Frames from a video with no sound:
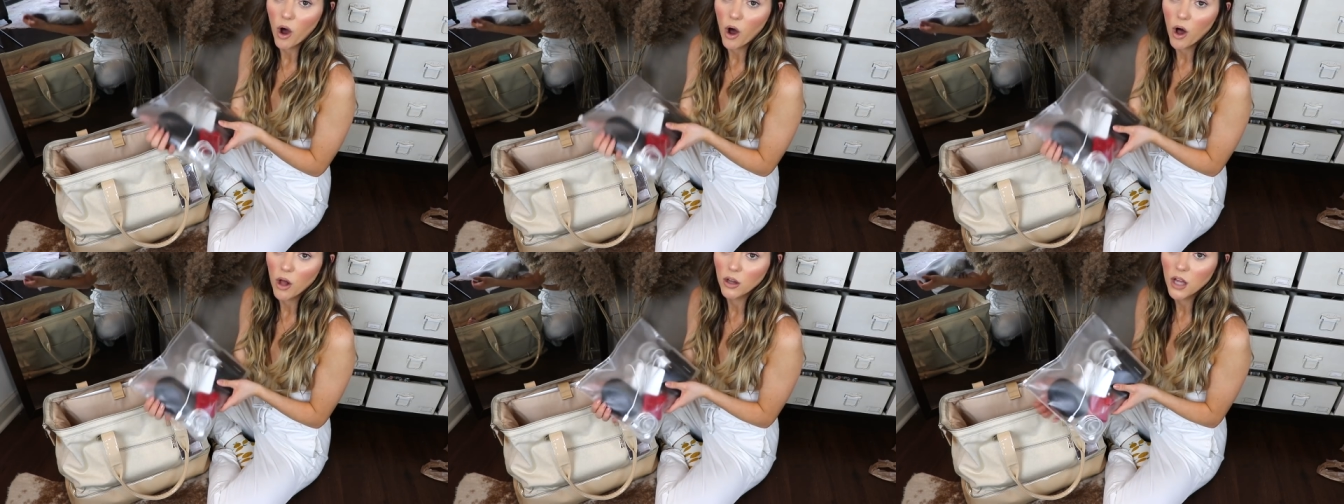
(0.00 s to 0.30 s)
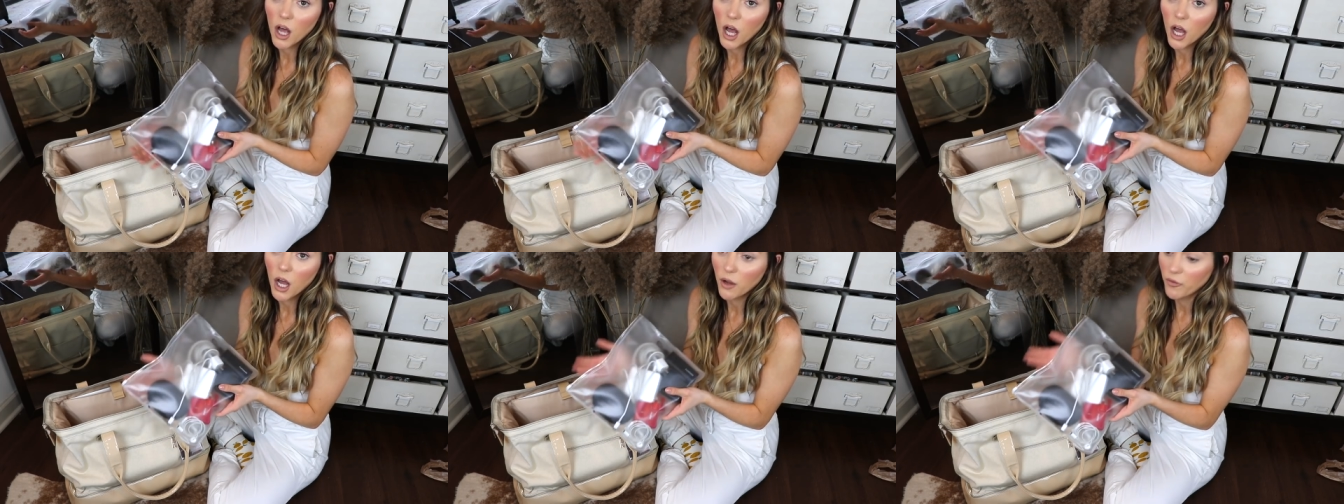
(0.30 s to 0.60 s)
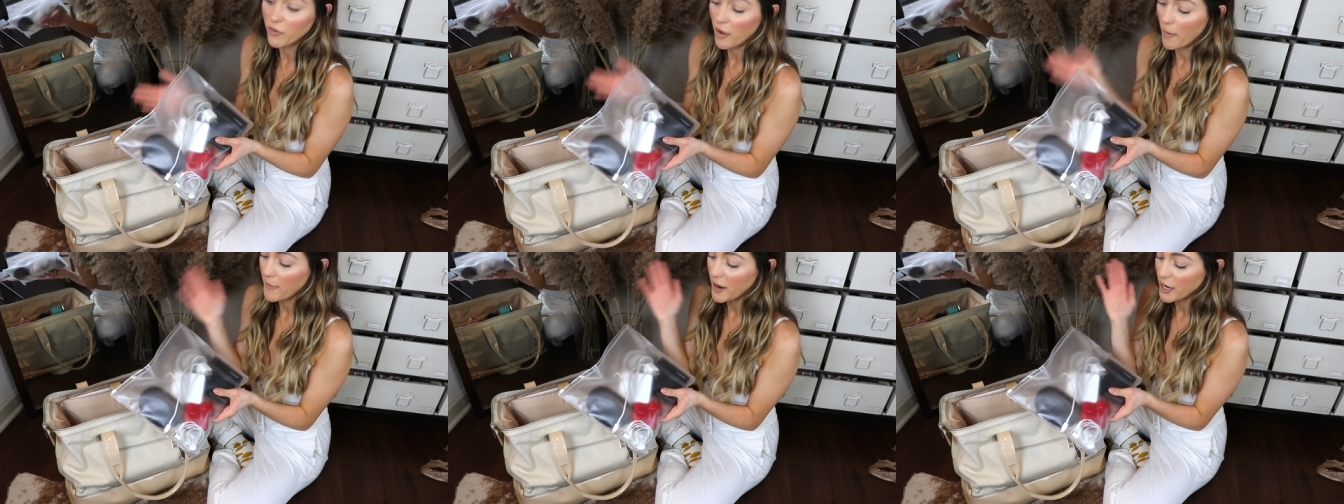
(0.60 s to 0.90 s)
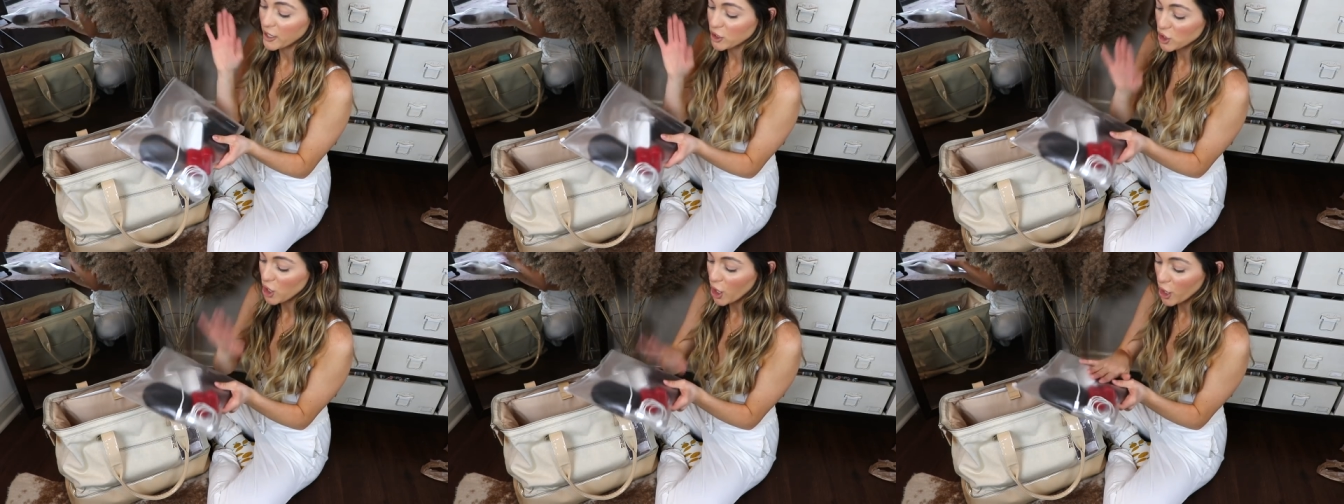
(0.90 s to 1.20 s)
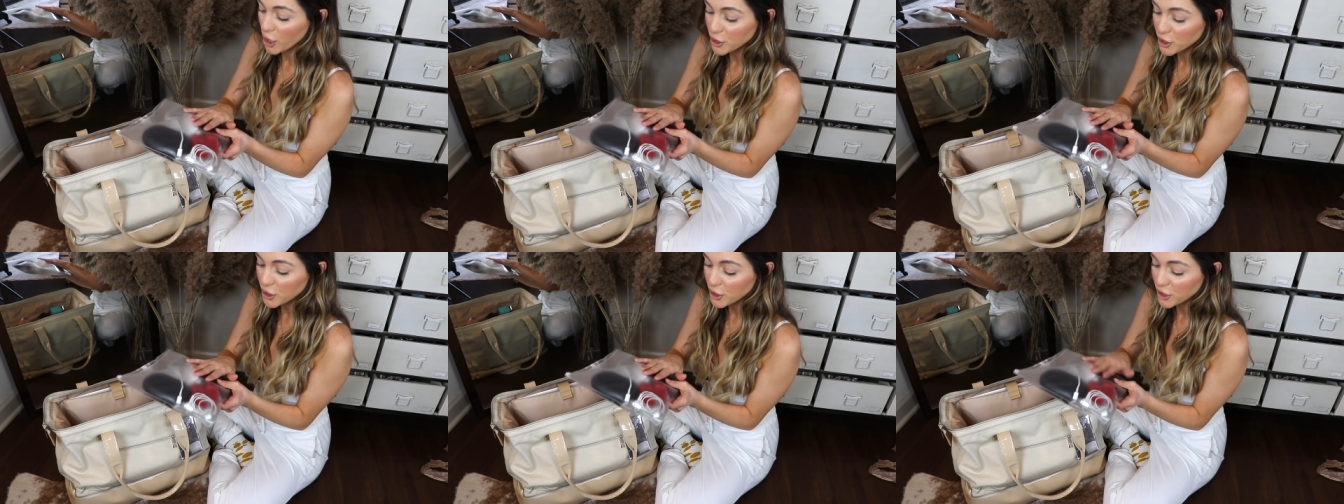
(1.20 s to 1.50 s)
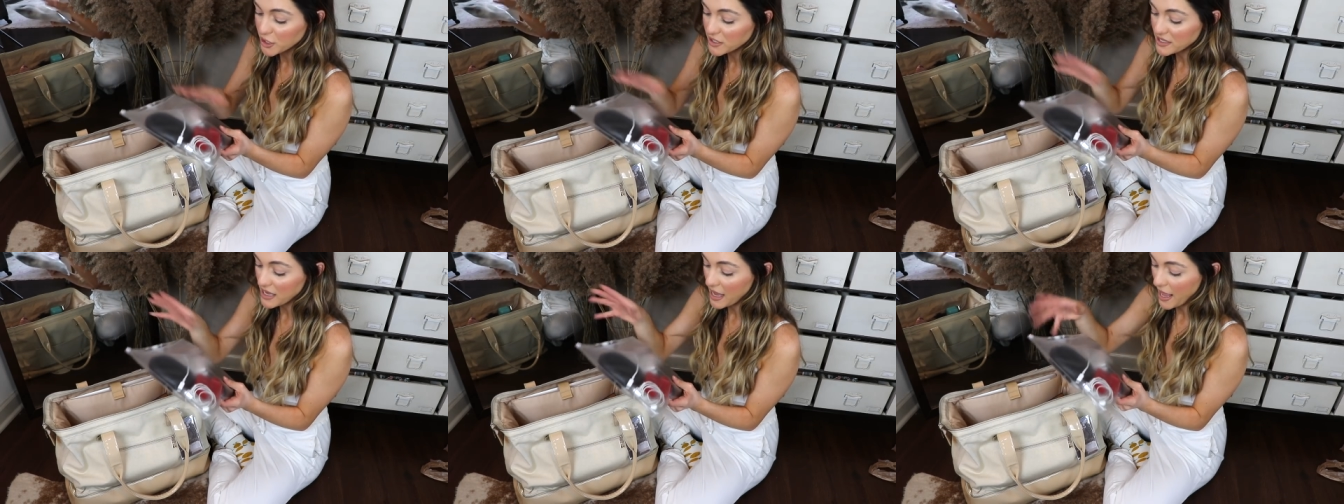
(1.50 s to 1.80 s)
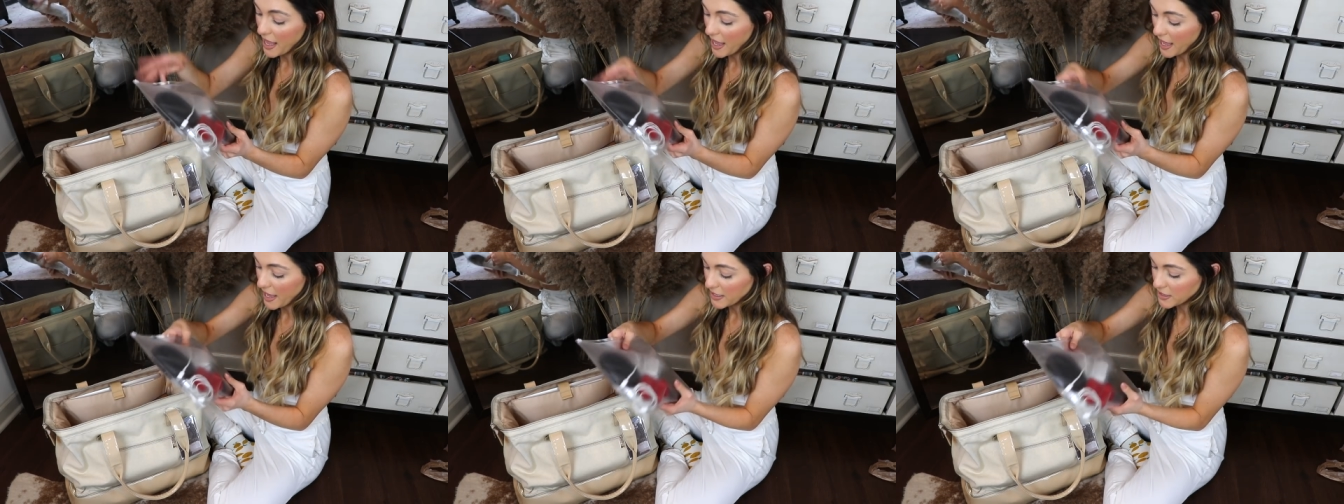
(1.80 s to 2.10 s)
all of my chargers
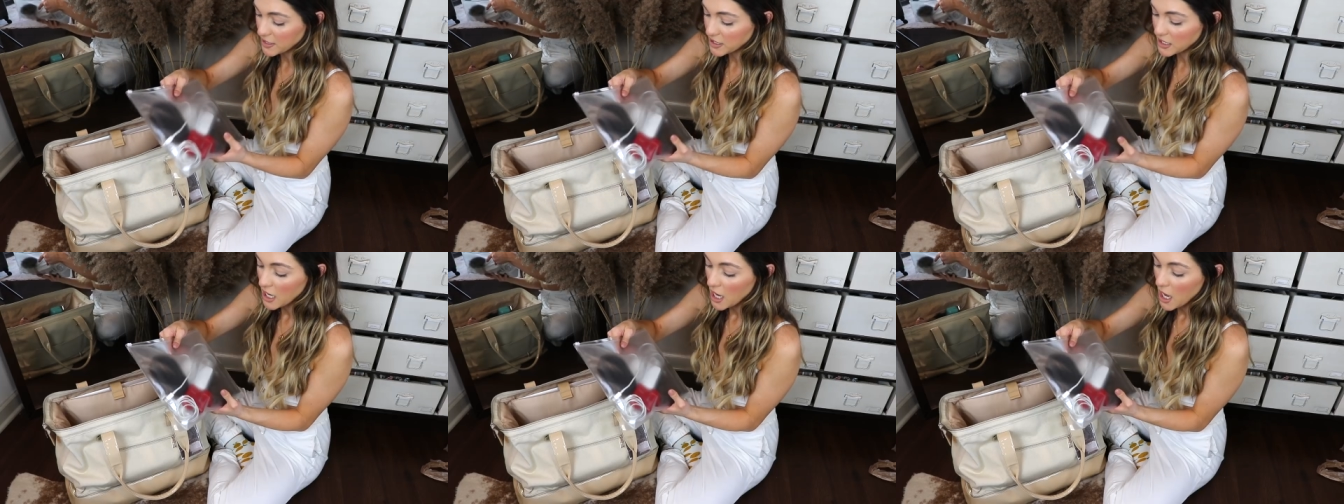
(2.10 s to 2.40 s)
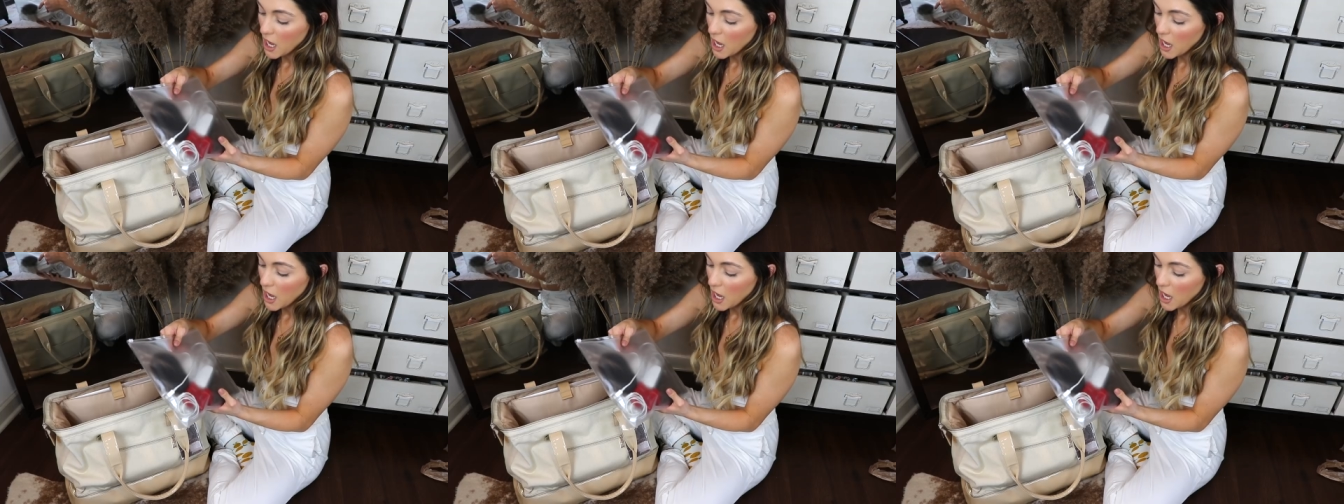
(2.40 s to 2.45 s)
and